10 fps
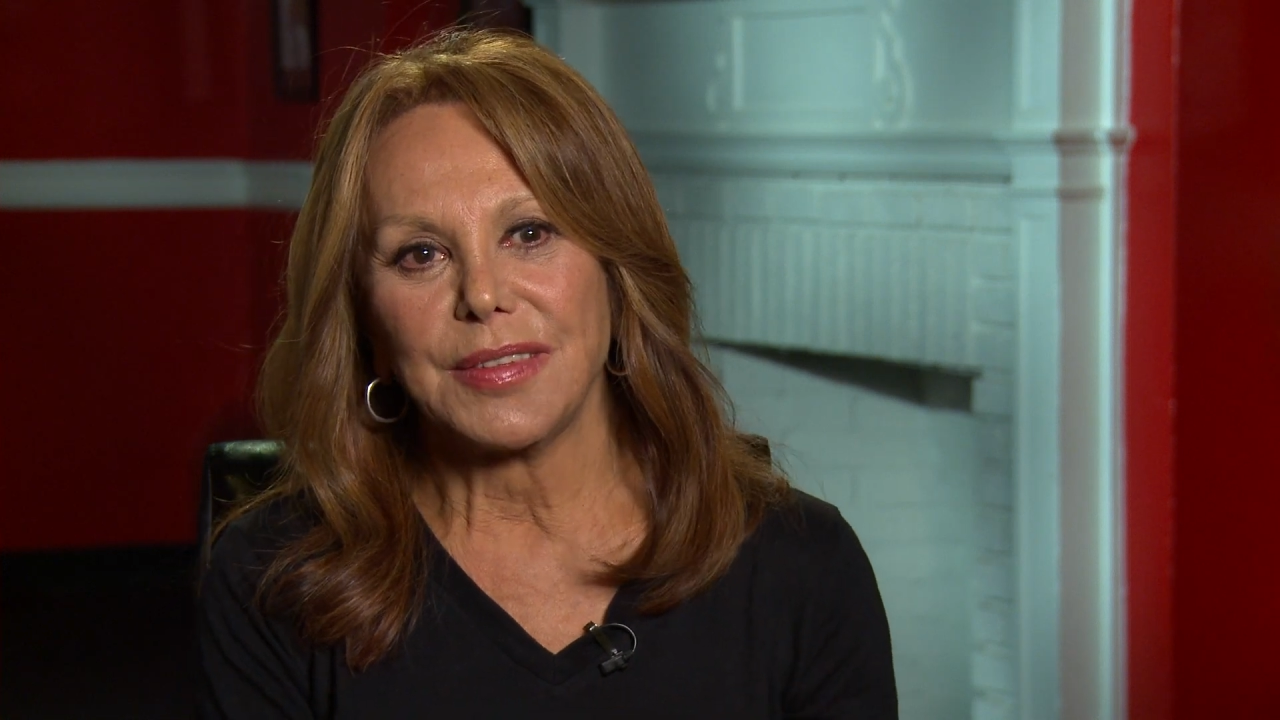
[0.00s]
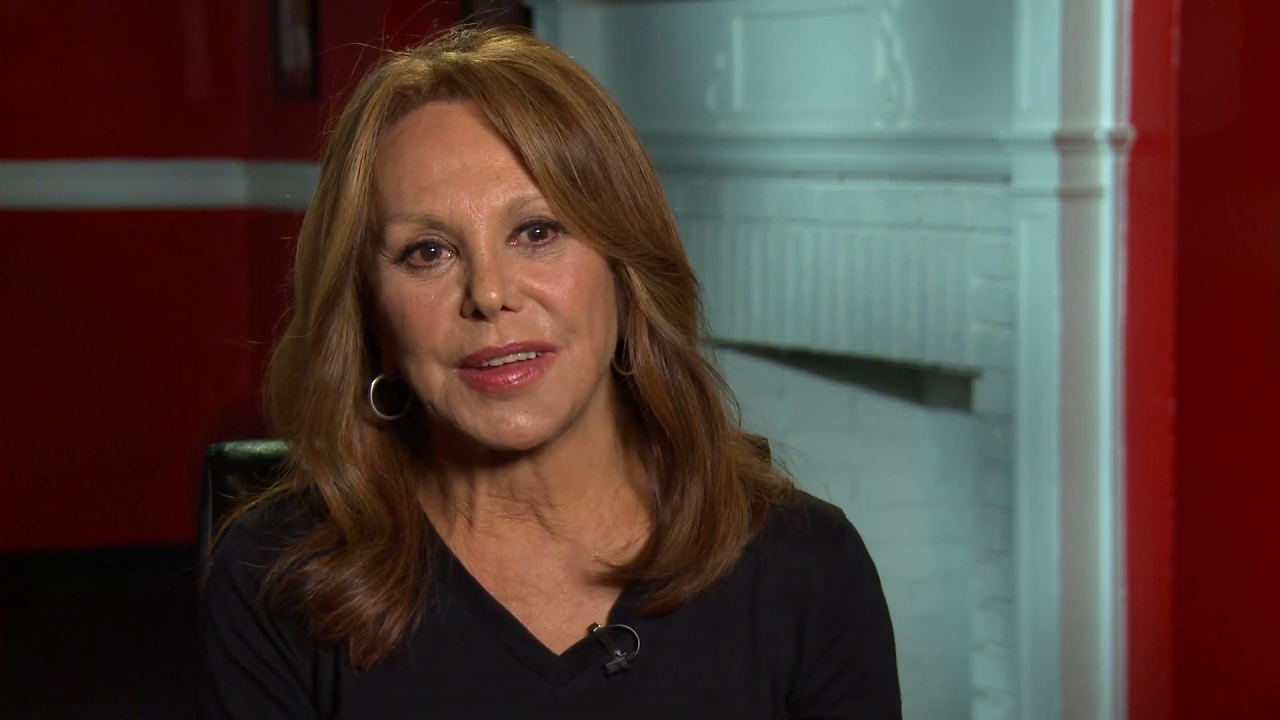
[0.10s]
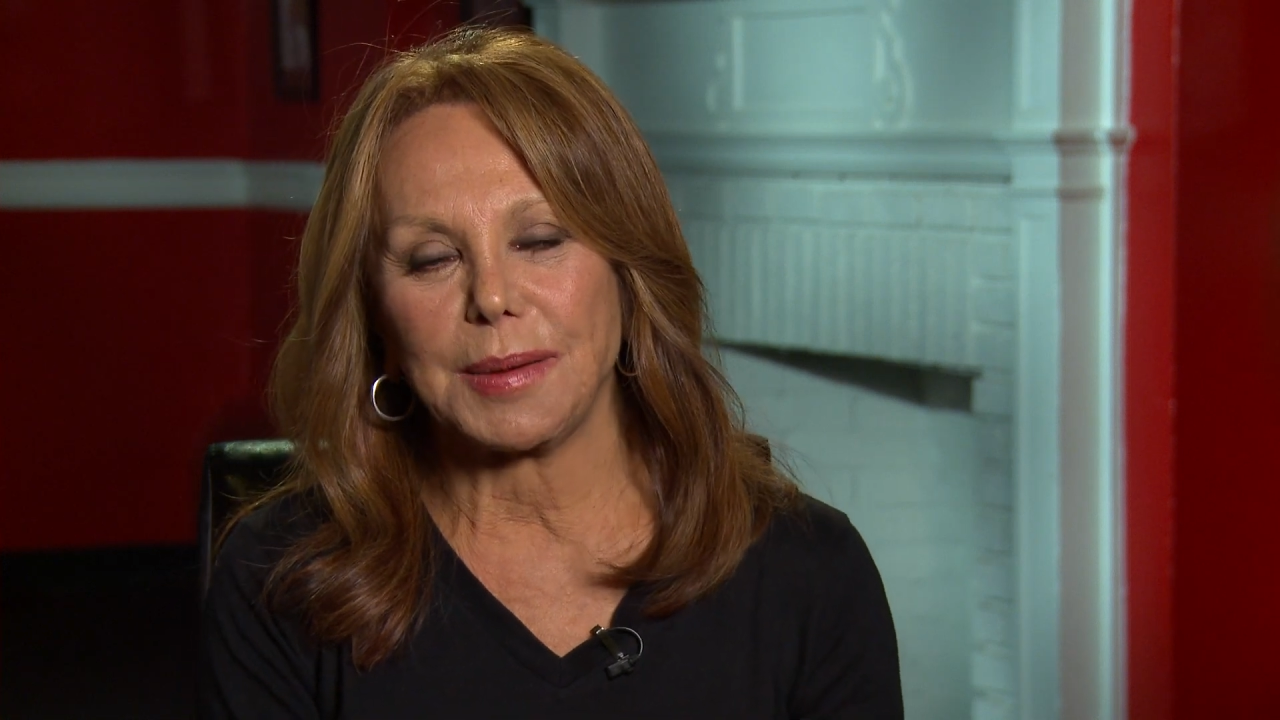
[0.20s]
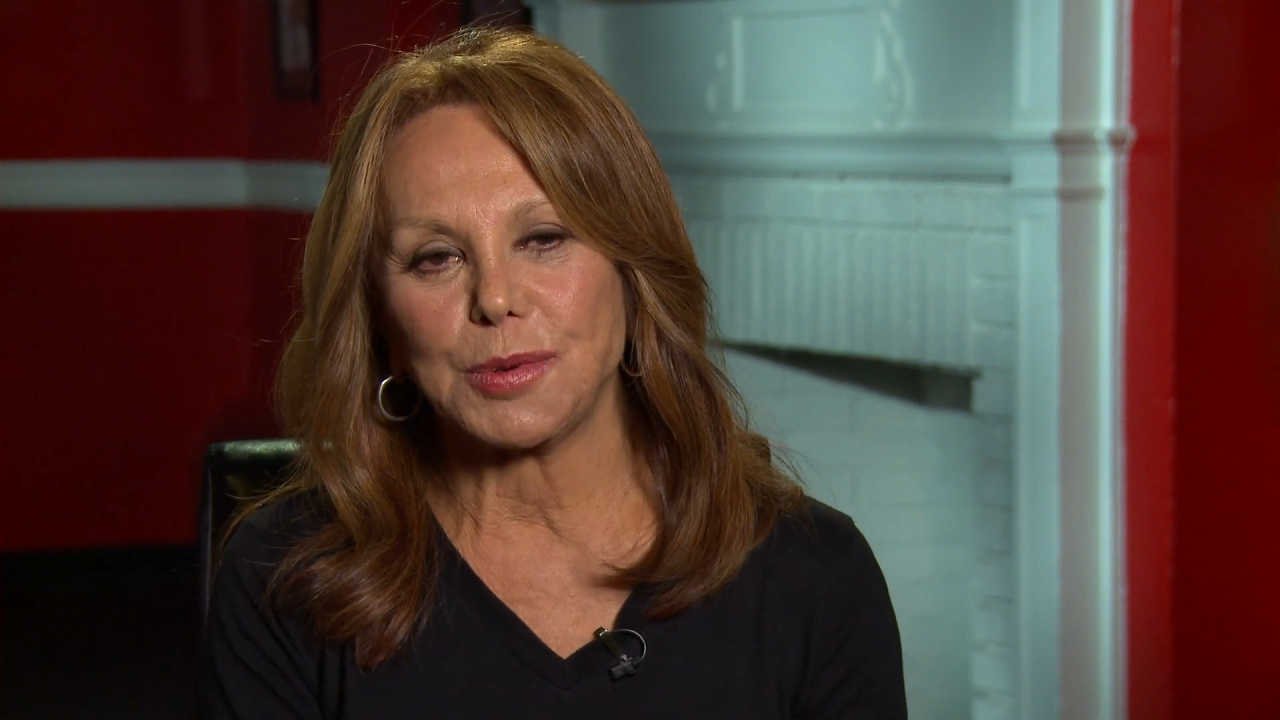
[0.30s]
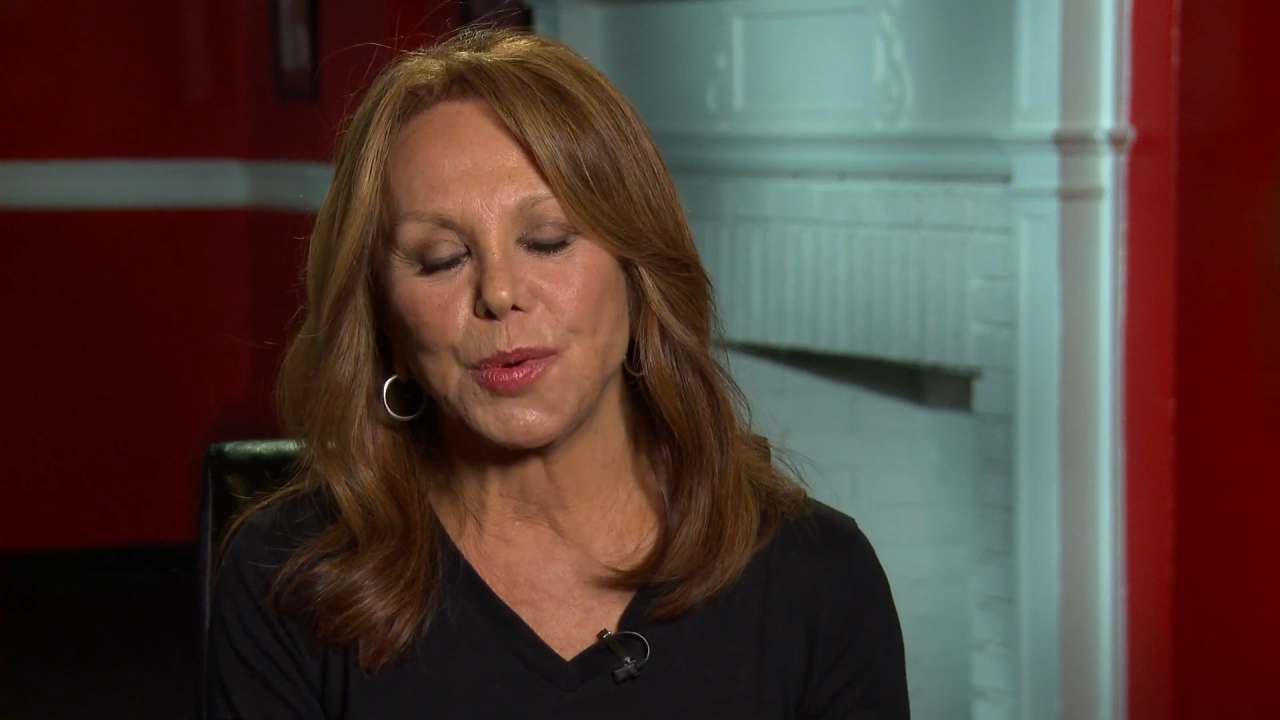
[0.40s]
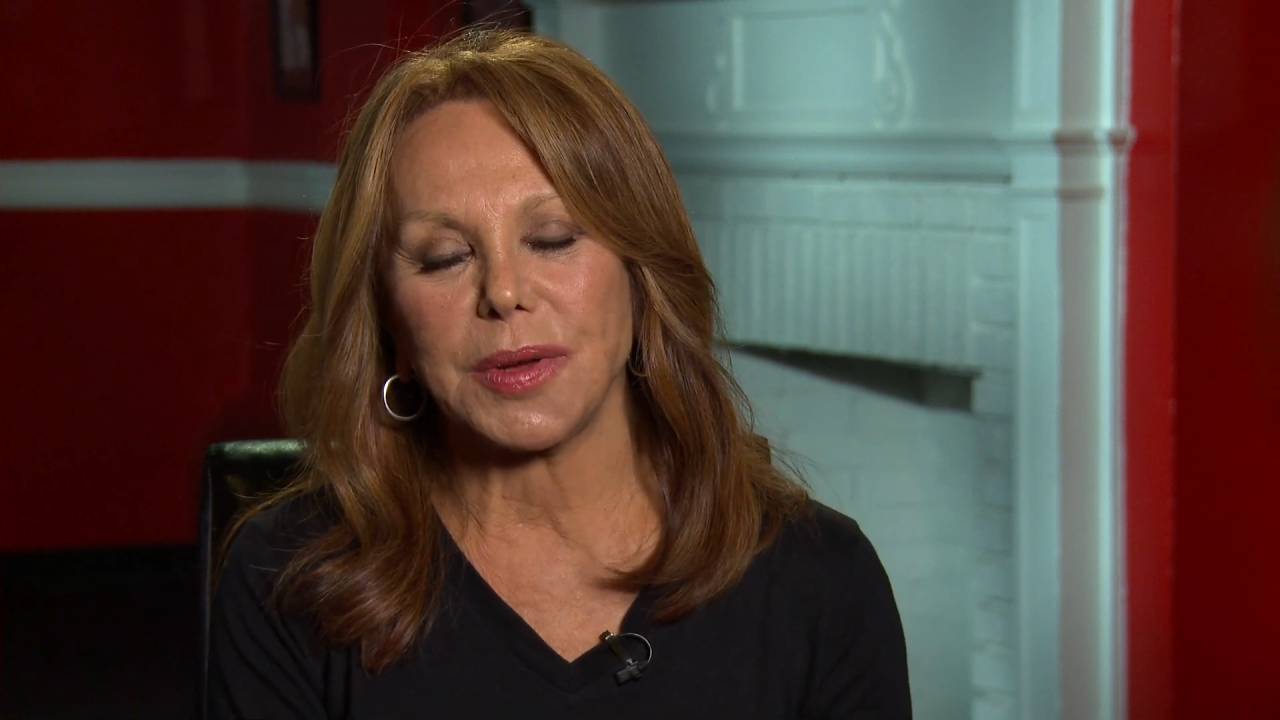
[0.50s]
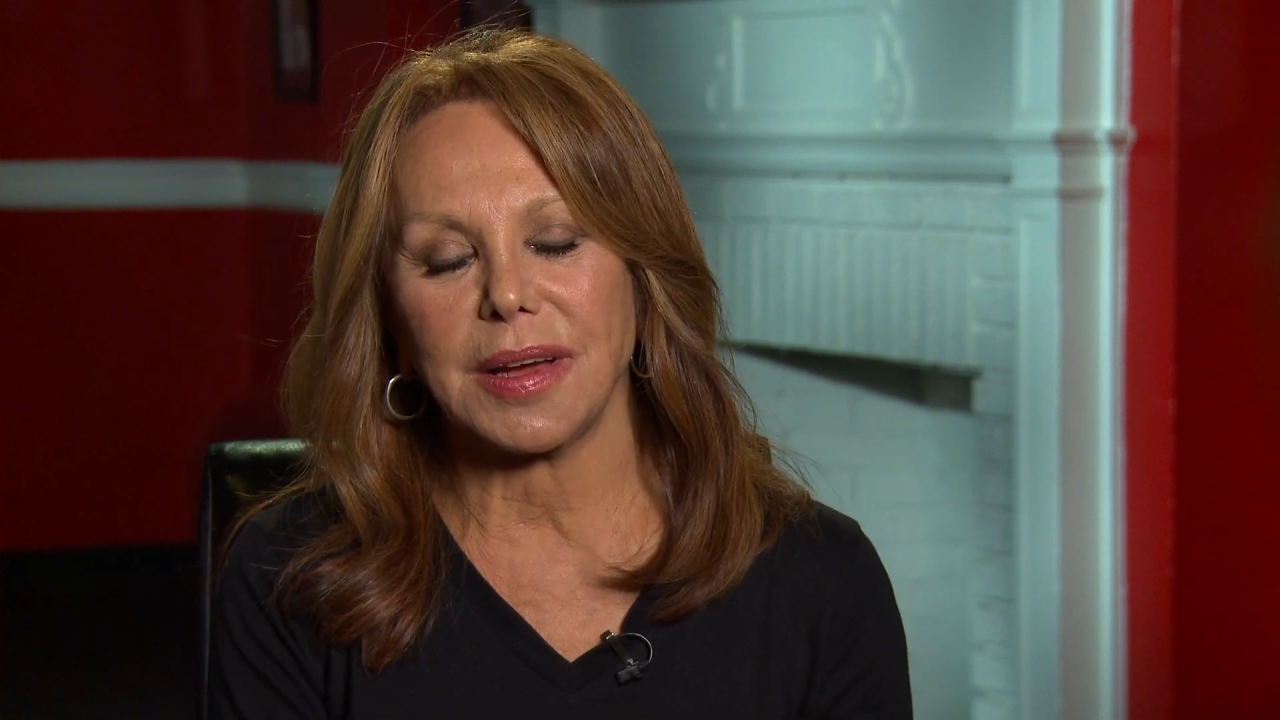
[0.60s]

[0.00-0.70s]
that I'm doing